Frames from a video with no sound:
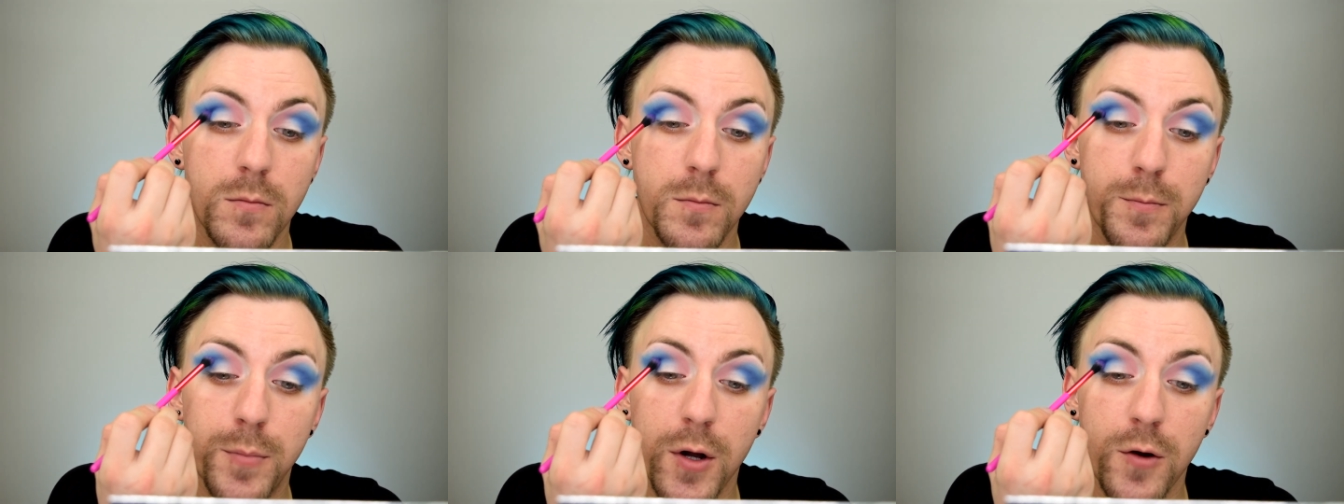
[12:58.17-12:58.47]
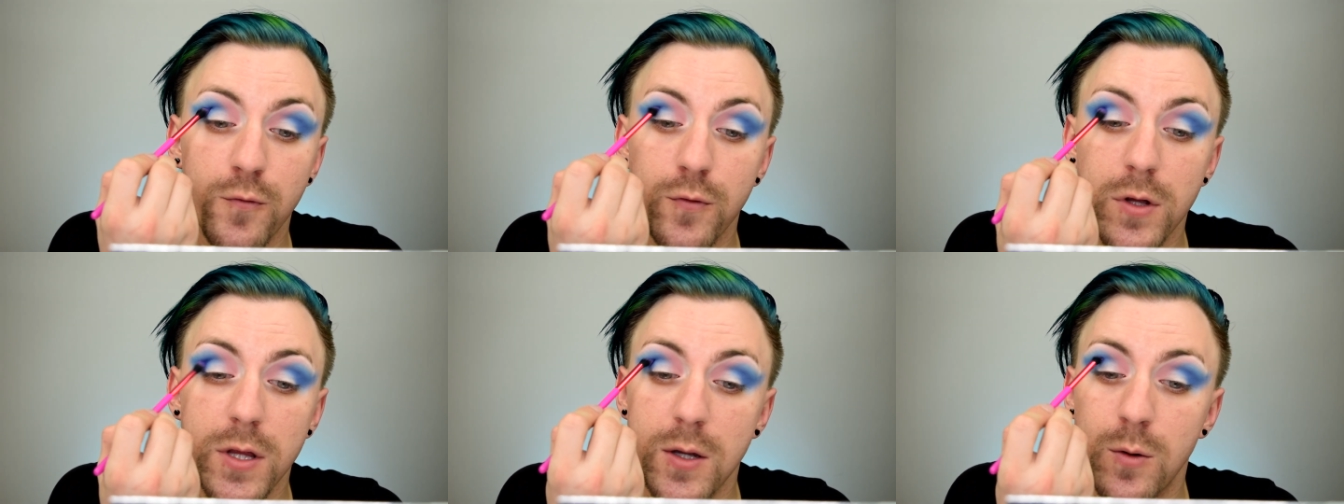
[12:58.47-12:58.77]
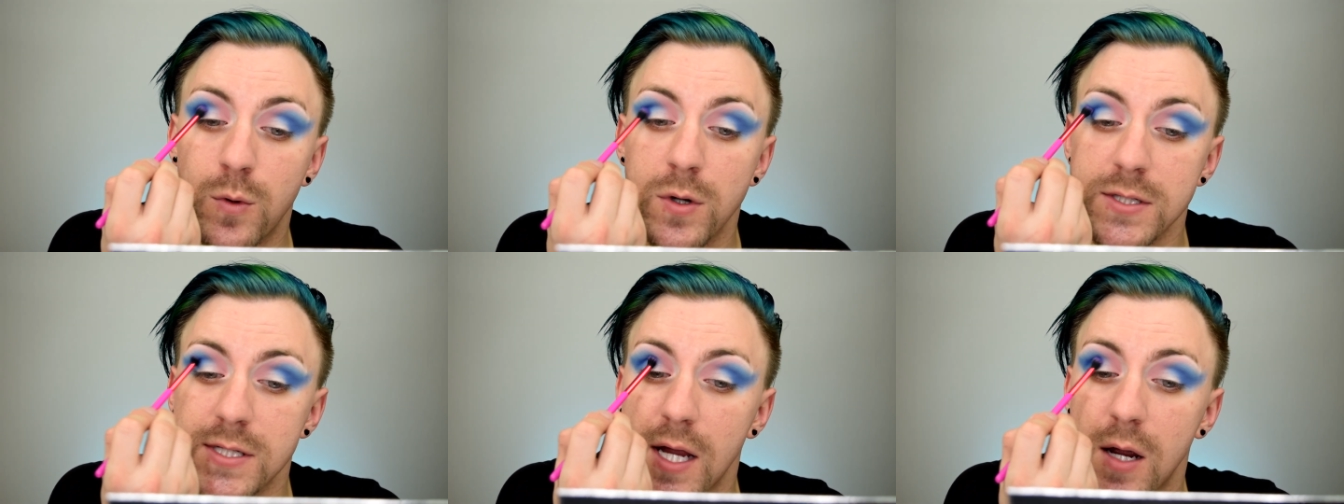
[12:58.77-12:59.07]
but really
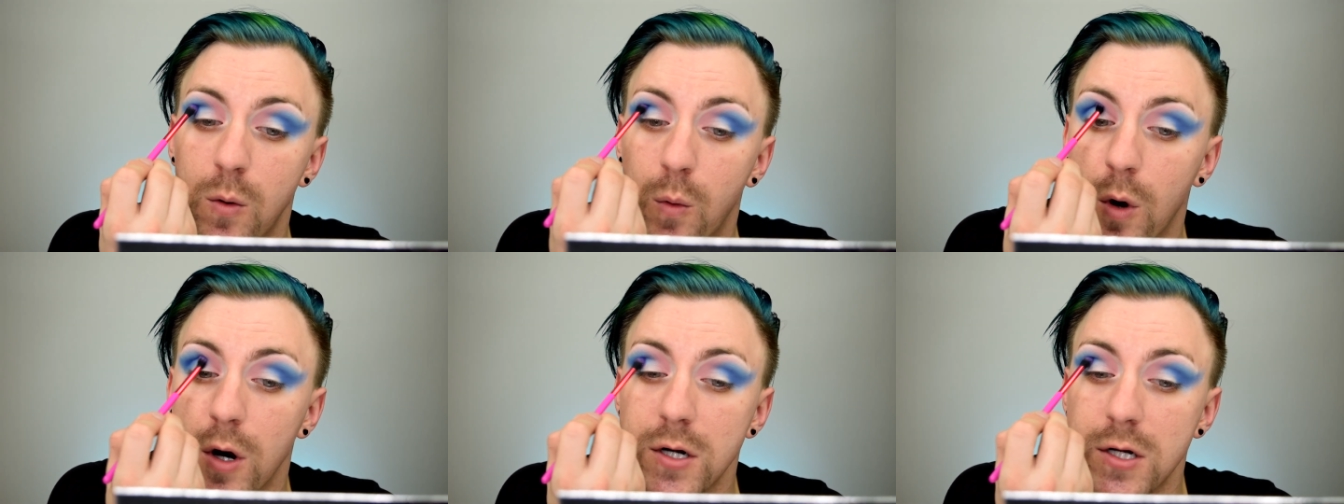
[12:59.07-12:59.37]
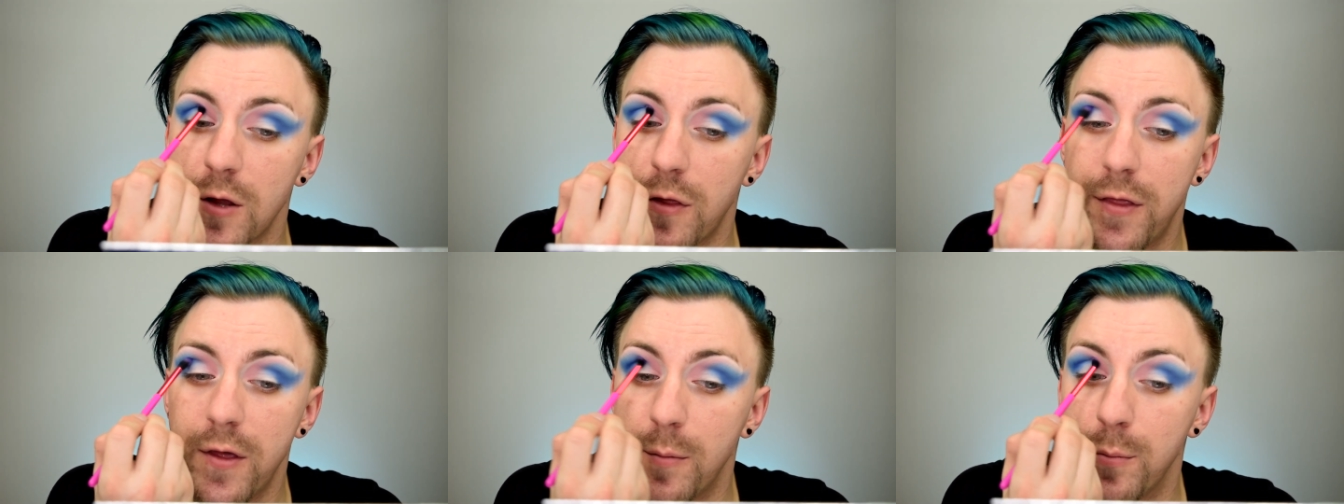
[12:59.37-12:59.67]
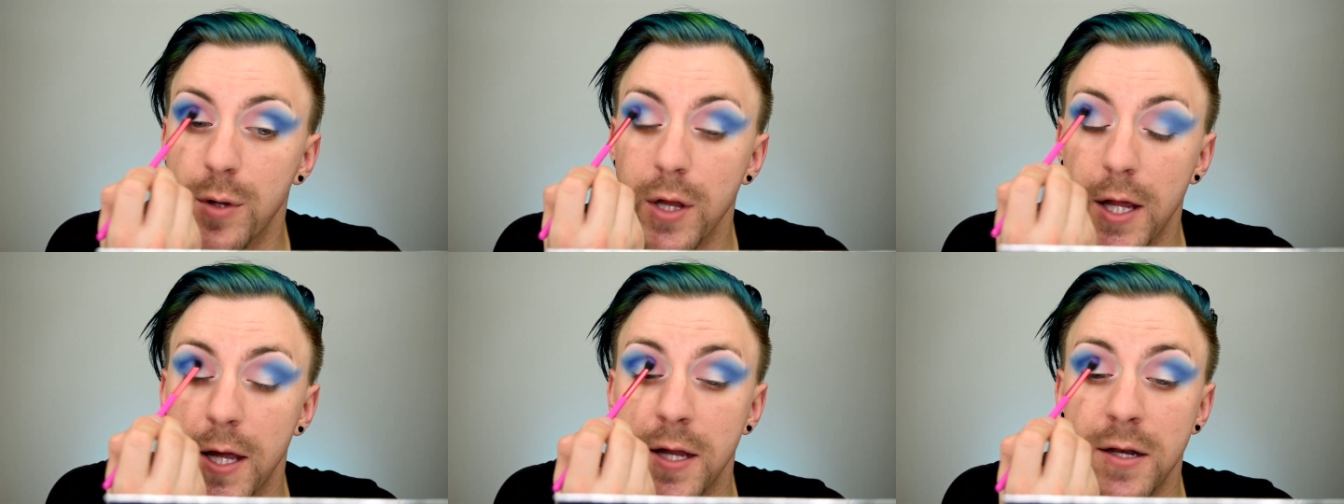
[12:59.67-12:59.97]
once I worked the
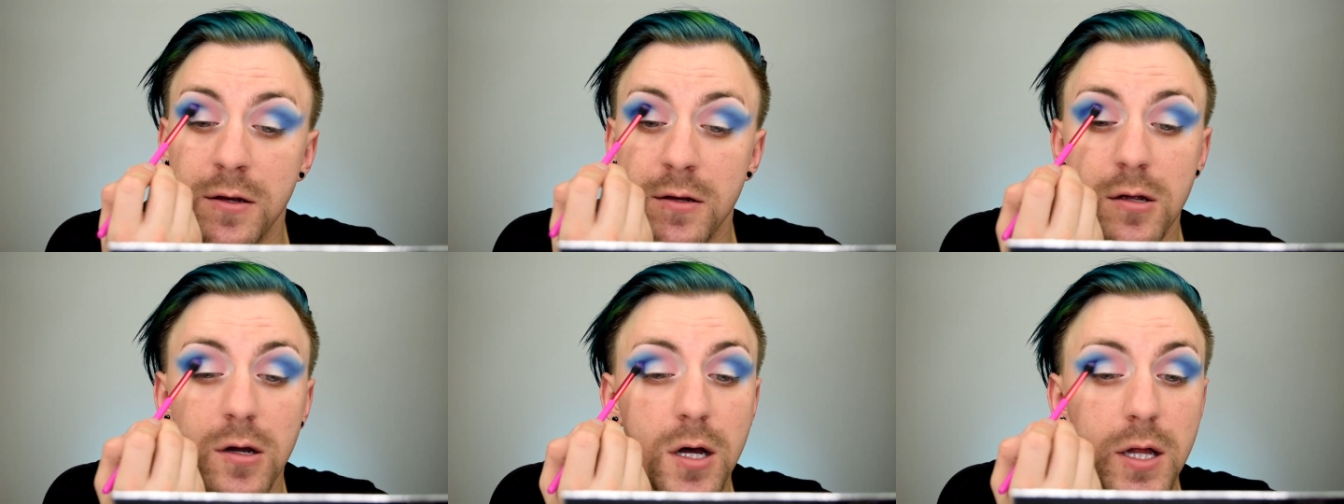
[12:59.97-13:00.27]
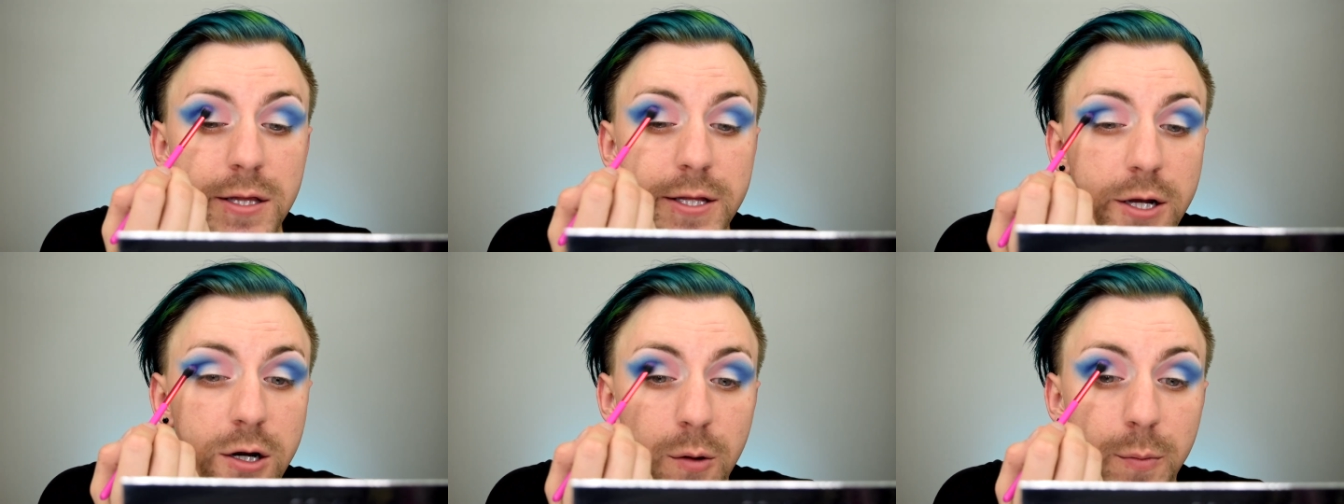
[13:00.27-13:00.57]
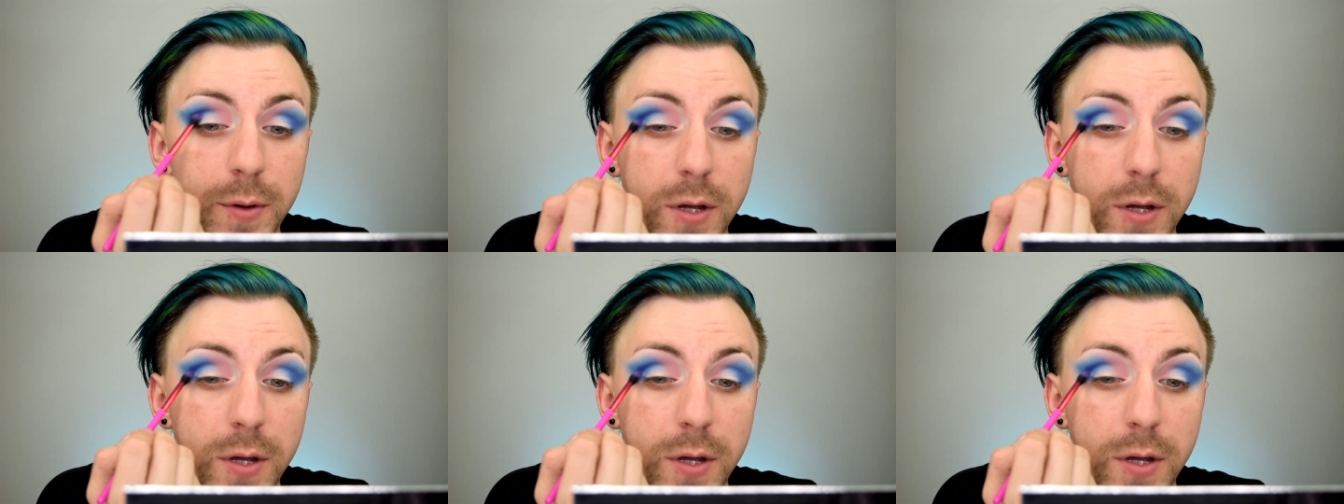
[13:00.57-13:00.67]
blend a little